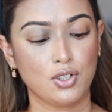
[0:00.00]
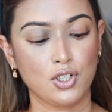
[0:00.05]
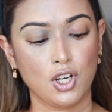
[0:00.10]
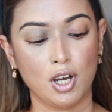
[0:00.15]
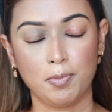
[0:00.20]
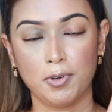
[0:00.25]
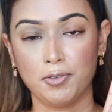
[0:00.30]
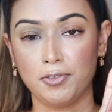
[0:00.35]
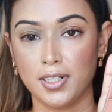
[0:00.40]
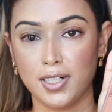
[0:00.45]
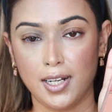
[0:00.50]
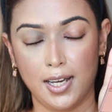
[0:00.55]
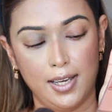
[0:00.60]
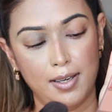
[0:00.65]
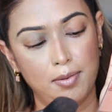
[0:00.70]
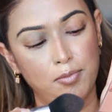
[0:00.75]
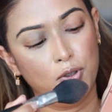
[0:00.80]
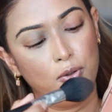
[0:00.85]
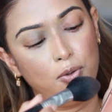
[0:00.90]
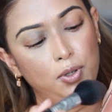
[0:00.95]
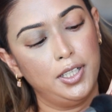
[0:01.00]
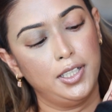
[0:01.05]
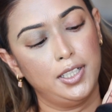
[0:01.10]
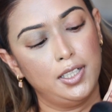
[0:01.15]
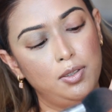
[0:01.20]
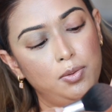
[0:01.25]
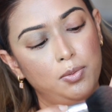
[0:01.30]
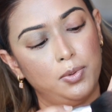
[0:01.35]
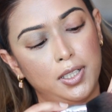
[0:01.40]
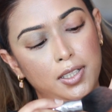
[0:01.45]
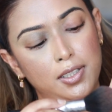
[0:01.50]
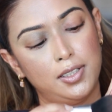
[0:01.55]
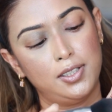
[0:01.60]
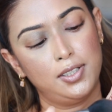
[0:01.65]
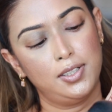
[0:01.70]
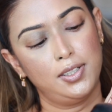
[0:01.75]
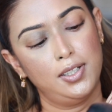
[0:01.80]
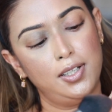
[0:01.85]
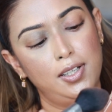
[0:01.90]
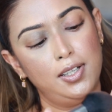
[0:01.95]
top of it, I am going in
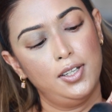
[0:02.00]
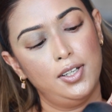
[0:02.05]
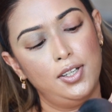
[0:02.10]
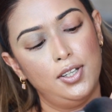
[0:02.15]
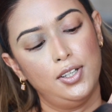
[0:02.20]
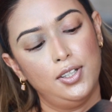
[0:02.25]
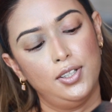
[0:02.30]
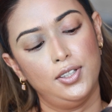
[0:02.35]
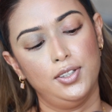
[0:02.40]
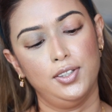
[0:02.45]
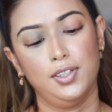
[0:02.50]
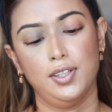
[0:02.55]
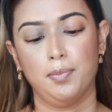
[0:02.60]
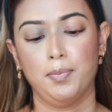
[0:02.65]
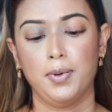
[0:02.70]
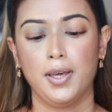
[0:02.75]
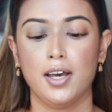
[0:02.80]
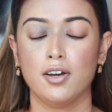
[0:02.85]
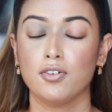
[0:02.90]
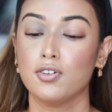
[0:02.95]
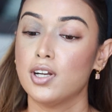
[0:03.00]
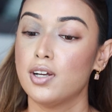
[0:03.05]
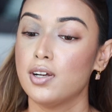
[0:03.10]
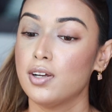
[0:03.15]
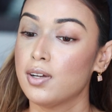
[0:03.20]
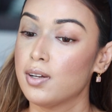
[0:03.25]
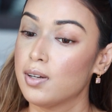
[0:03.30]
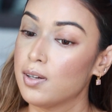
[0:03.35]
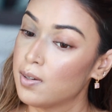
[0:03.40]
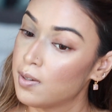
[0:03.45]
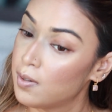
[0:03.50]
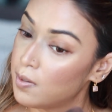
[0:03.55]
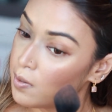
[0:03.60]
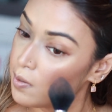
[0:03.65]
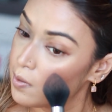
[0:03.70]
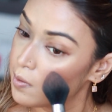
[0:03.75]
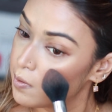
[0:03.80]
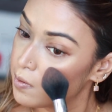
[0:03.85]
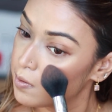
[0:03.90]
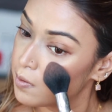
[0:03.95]
with the powder.
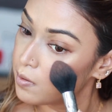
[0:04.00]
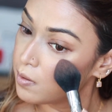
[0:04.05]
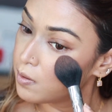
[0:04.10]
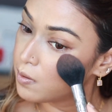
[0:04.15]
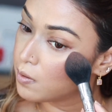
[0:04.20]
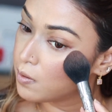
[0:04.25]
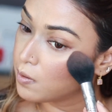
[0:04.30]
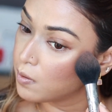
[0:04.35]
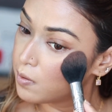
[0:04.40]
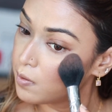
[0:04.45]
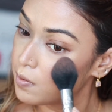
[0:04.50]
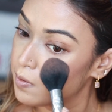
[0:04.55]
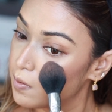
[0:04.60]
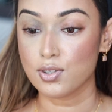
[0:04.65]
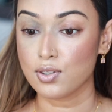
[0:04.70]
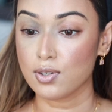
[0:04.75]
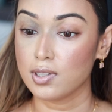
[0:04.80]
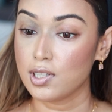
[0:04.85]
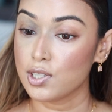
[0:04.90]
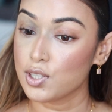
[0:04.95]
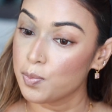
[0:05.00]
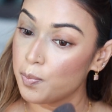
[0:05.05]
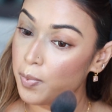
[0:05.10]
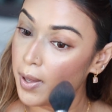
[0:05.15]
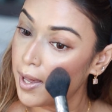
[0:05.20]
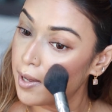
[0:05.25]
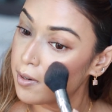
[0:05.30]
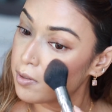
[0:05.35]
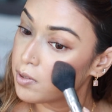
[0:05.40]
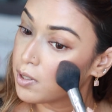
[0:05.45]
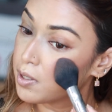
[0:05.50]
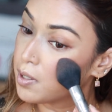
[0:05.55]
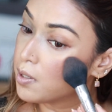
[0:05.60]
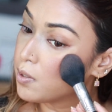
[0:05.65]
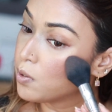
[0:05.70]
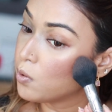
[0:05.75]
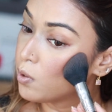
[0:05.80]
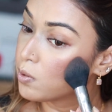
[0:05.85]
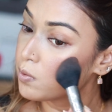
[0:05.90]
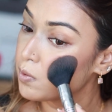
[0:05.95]
So this
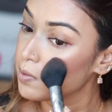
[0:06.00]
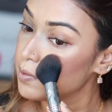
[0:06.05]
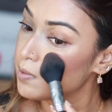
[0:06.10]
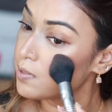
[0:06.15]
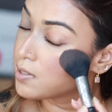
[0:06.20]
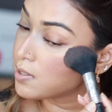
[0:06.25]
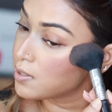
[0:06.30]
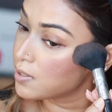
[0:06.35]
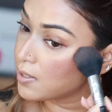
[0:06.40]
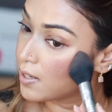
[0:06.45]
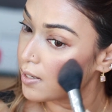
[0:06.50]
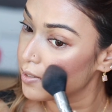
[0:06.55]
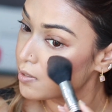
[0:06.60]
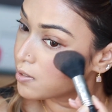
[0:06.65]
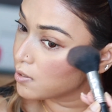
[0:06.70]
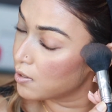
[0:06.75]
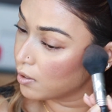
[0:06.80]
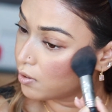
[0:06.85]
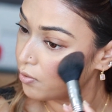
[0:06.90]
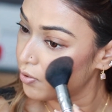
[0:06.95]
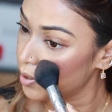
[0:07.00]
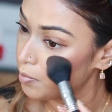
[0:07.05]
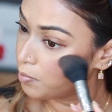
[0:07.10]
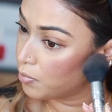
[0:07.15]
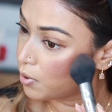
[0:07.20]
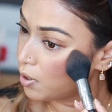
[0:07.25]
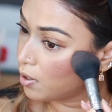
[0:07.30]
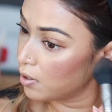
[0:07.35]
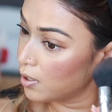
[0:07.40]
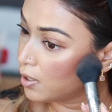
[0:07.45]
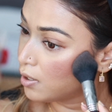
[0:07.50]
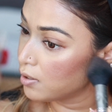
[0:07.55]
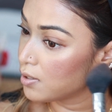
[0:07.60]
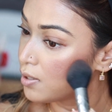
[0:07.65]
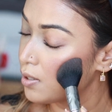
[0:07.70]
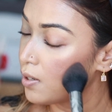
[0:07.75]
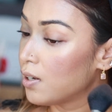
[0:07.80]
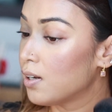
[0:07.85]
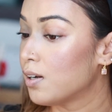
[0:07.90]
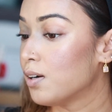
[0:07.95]
powder not only sets the cream
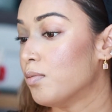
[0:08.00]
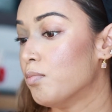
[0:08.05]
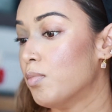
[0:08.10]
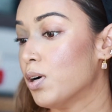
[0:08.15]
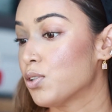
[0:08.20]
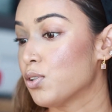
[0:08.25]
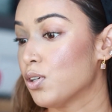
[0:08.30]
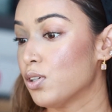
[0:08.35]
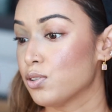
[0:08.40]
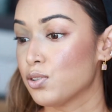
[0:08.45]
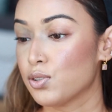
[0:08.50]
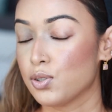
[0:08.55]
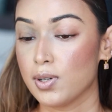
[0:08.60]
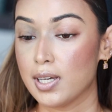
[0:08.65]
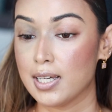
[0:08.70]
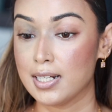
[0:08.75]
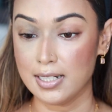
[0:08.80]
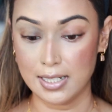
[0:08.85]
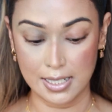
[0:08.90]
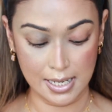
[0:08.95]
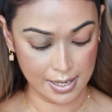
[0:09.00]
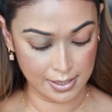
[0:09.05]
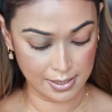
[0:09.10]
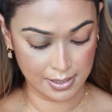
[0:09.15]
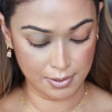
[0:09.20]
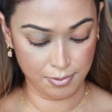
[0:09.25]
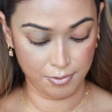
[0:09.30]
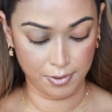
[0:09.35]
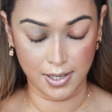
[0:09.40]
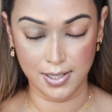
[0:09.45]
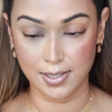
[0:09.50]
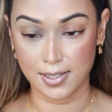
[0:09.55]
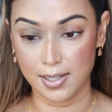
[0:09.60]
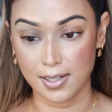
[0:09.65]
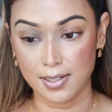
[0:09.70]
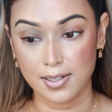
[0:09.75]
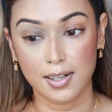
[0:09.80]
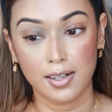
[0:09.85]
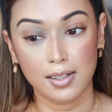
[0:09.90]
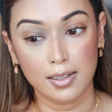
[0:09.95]
product but also intensifies
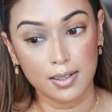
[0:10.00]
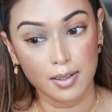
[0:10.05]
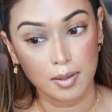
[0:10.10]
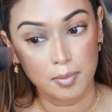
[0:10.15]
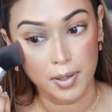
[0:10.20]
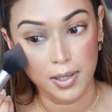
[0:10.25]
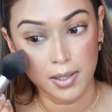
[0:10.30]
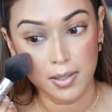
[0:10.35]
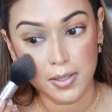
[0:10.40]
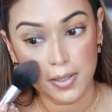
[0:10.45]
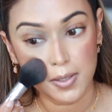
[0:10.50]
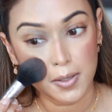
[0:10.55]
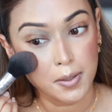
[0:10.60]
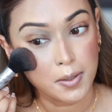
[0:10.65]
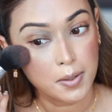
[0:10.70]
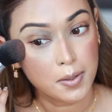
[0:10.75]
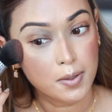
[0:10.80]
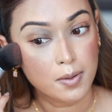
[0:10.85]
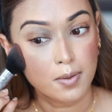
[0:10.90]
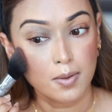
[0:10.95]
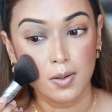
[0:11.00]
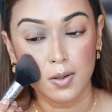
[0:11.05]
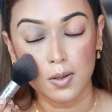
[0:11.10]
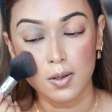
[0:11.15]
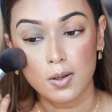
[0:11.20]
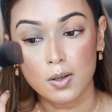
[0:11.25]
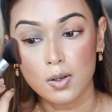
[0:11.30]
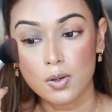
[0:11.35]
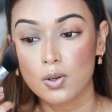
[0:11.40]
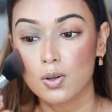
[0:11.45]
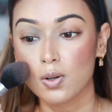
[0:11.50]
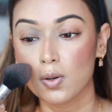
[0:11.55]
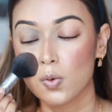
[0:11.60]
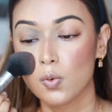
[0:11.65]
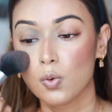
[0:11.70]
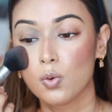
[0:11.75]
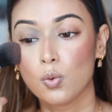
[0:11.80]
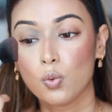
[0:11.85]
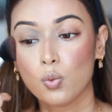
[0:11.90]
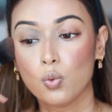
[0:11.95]
it a little bit.
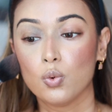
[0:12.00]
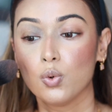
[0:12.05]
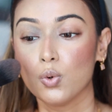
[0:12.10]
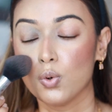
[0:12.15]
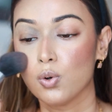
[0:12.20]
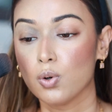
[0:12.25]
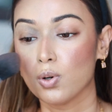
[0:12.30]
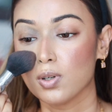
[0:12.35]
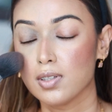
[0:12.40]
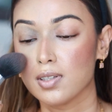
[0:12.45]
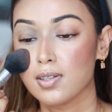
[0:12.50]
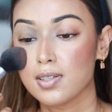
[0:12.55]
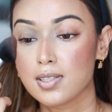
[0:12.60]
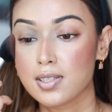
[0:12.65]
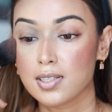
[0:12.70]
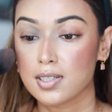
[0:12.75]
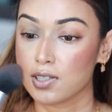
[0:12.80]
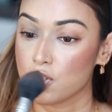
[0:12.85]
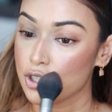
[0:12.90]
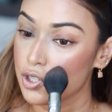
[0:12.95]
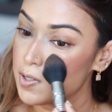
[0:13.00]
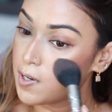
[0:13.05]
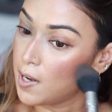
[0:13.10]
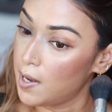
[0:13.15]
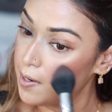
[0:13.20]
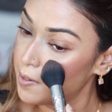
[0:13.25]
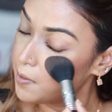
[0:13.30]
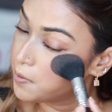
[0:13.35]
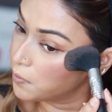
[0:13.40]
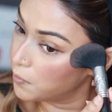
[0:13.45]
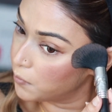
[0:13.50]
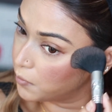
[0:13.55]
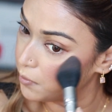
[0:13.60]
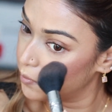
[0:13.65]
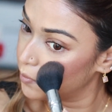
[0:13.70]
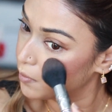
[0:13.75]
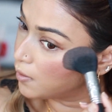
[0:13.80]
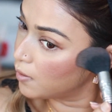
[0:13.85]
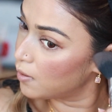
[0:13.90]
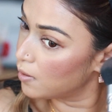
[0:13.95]
Ooh, this shade though,
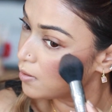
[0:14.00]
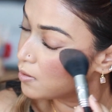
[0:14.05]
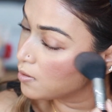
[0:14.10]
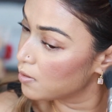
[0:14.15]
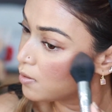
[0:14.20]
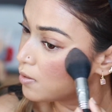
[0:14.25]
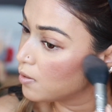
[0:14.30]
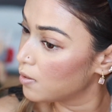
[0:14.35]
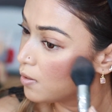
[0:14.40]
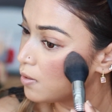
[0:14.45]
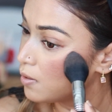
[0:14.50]
you guys.